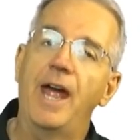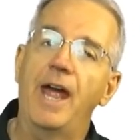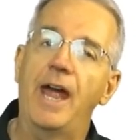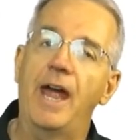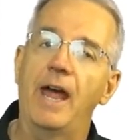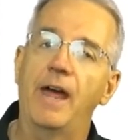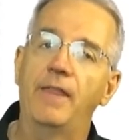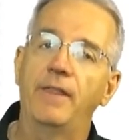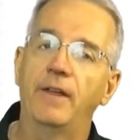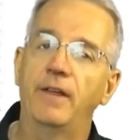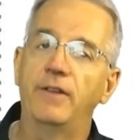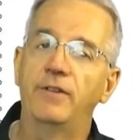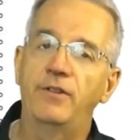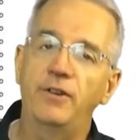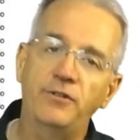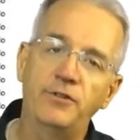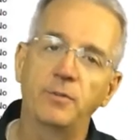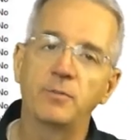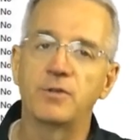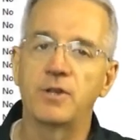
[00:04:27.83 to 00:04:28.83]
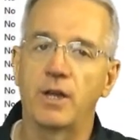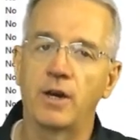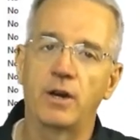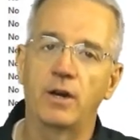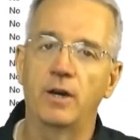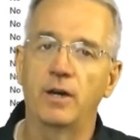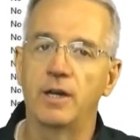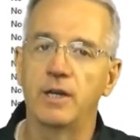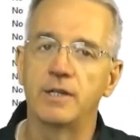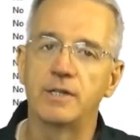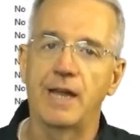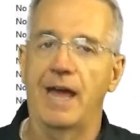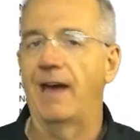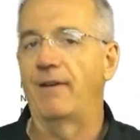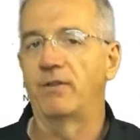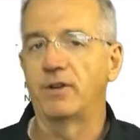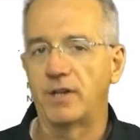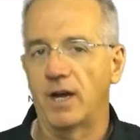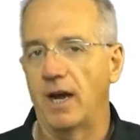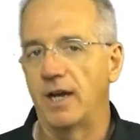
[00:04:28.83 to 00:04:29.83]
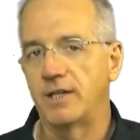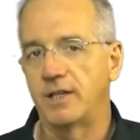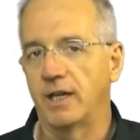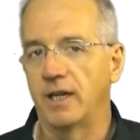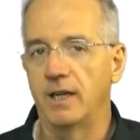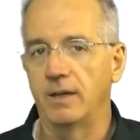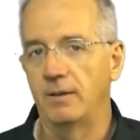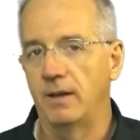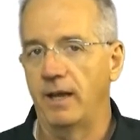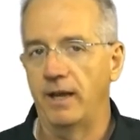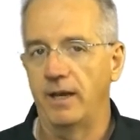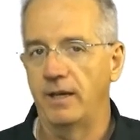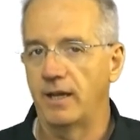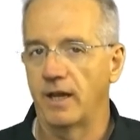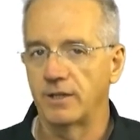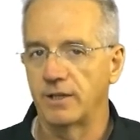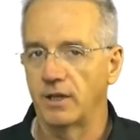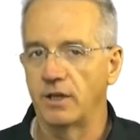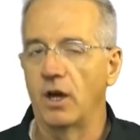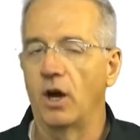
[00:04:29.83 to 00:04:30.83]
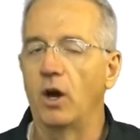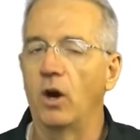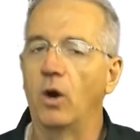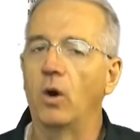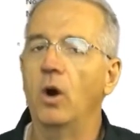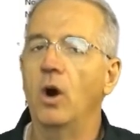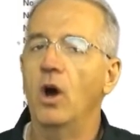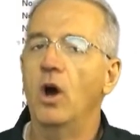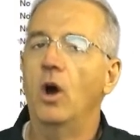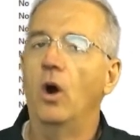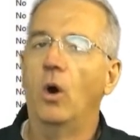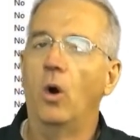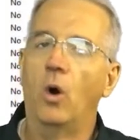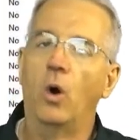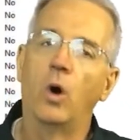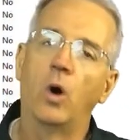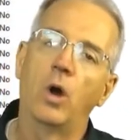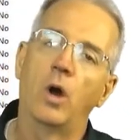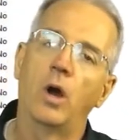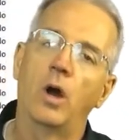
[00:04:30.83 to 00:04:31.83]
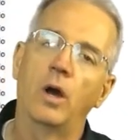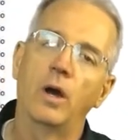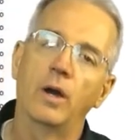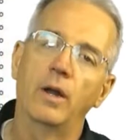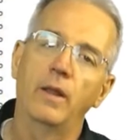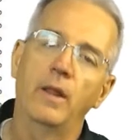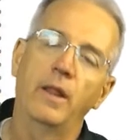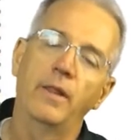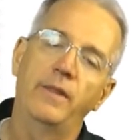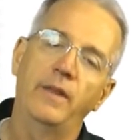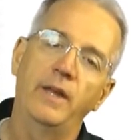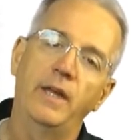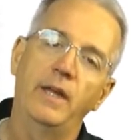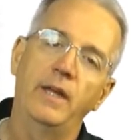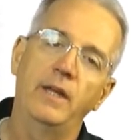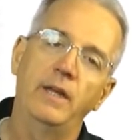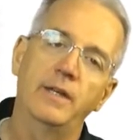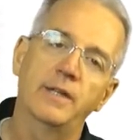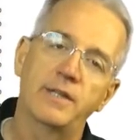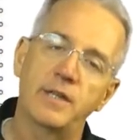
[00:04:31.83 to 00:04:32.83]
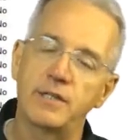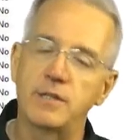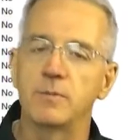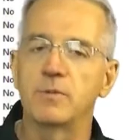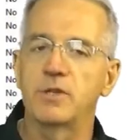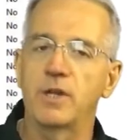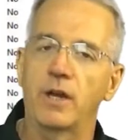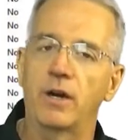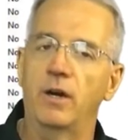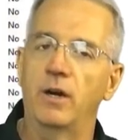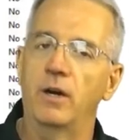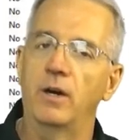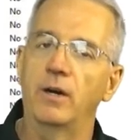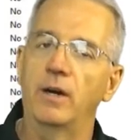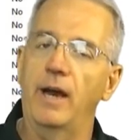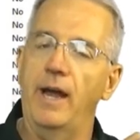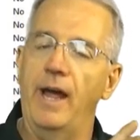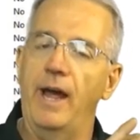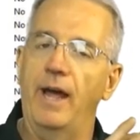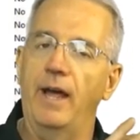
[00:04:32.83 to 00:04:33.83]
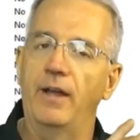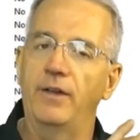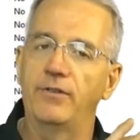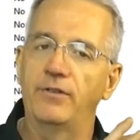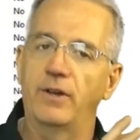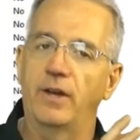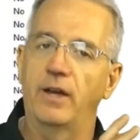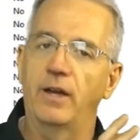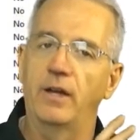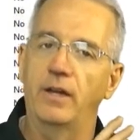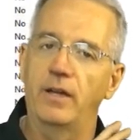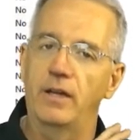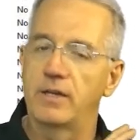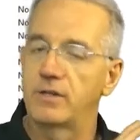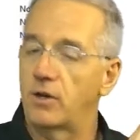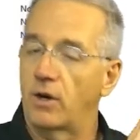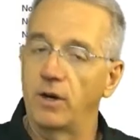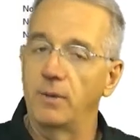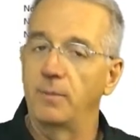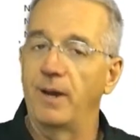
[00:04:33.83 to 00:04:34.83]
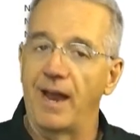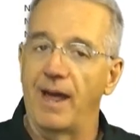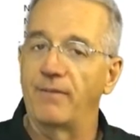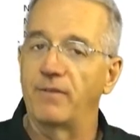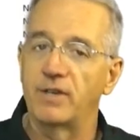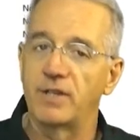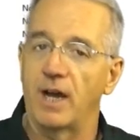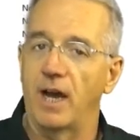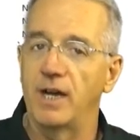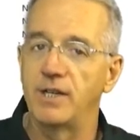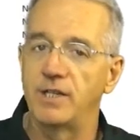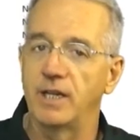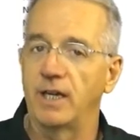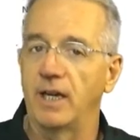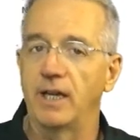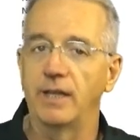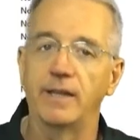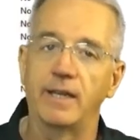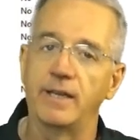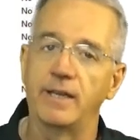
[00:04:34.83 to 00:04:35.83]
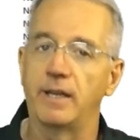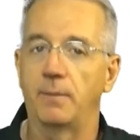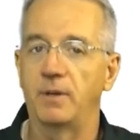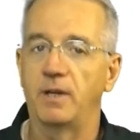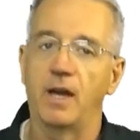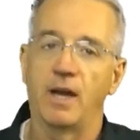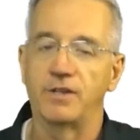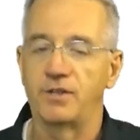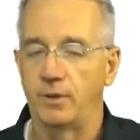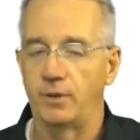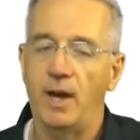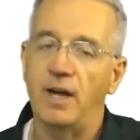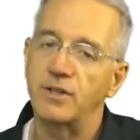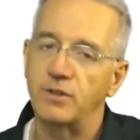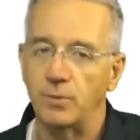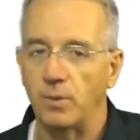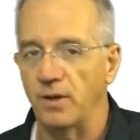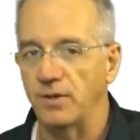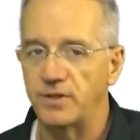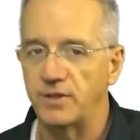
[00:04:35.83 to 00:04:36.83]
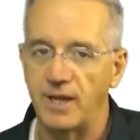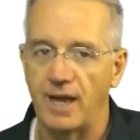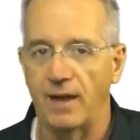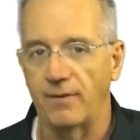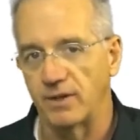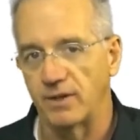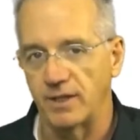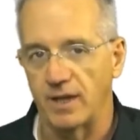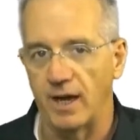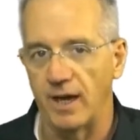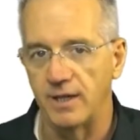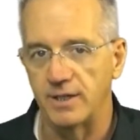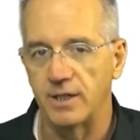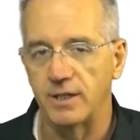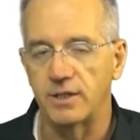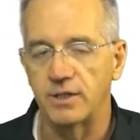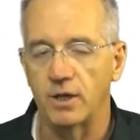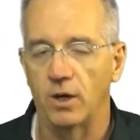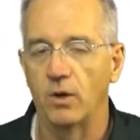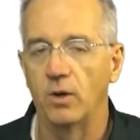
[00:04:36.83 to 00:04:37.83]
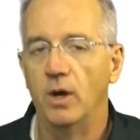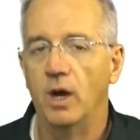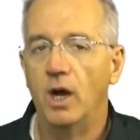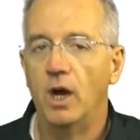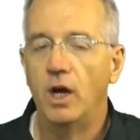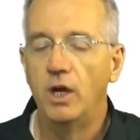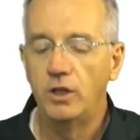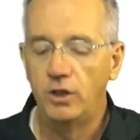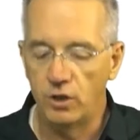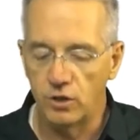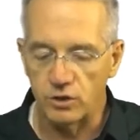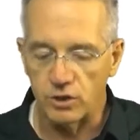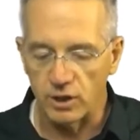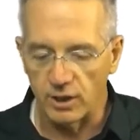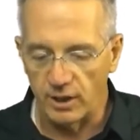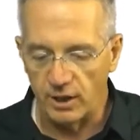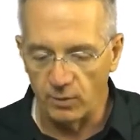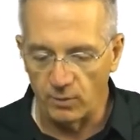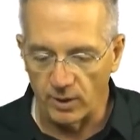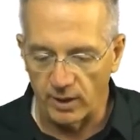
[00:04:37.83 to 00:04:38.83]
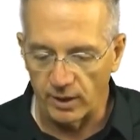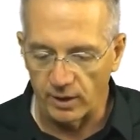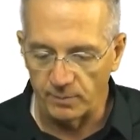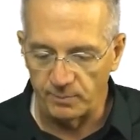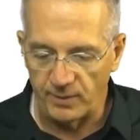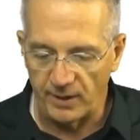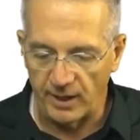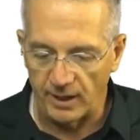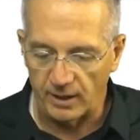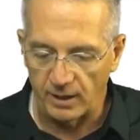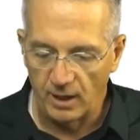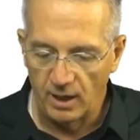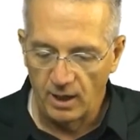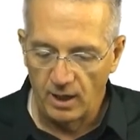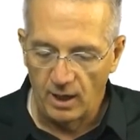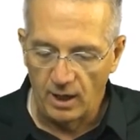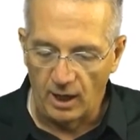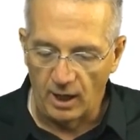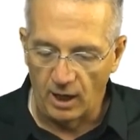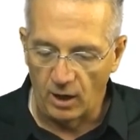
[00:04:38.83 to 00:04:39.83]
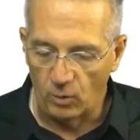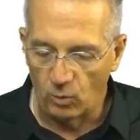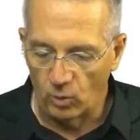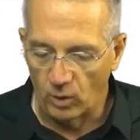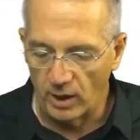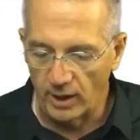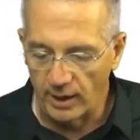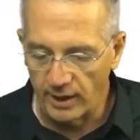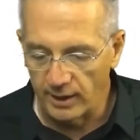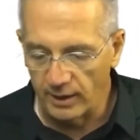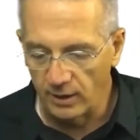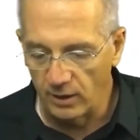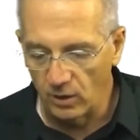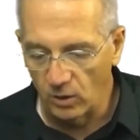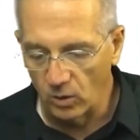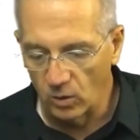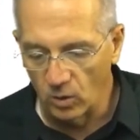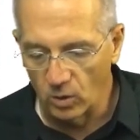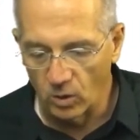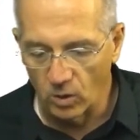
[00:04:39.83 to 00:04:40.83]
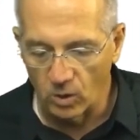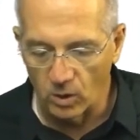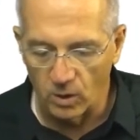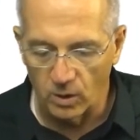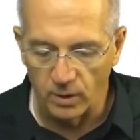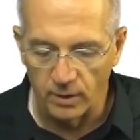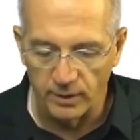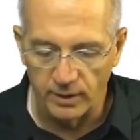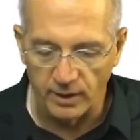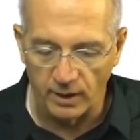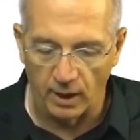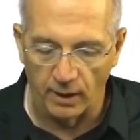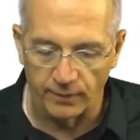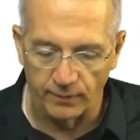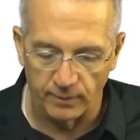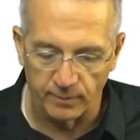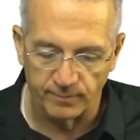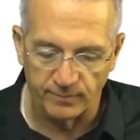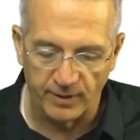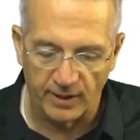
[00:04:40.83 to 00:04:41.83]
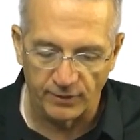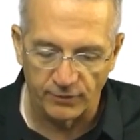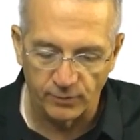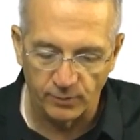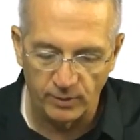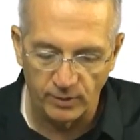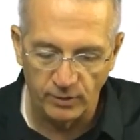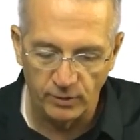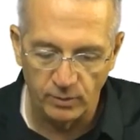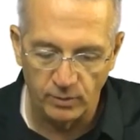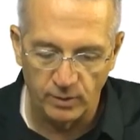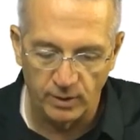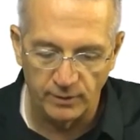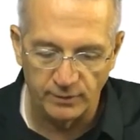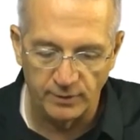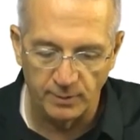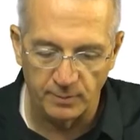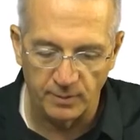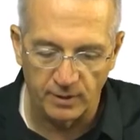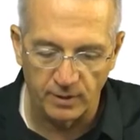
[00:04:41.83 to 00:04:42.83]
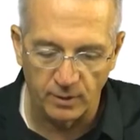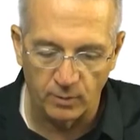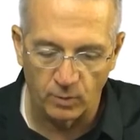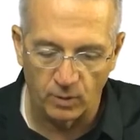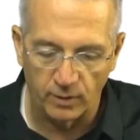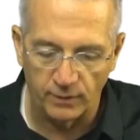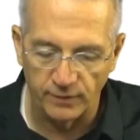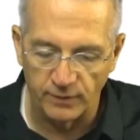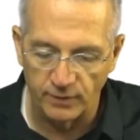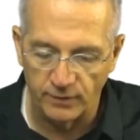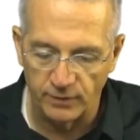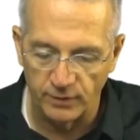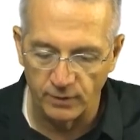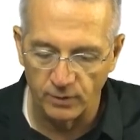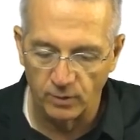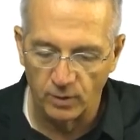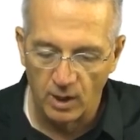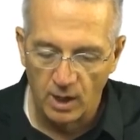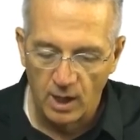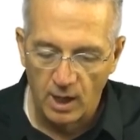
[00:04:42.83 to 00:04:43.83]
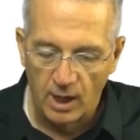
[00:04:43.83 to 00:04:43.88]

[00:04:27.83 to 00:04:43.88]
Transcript: and then System Center is advertising it and it doesn't know, or the System Center has, uh, has already been advertising it and then WSUS wants to advertise it. So usually you want to pick uh, one or the other. That's what you uh, typically want to do.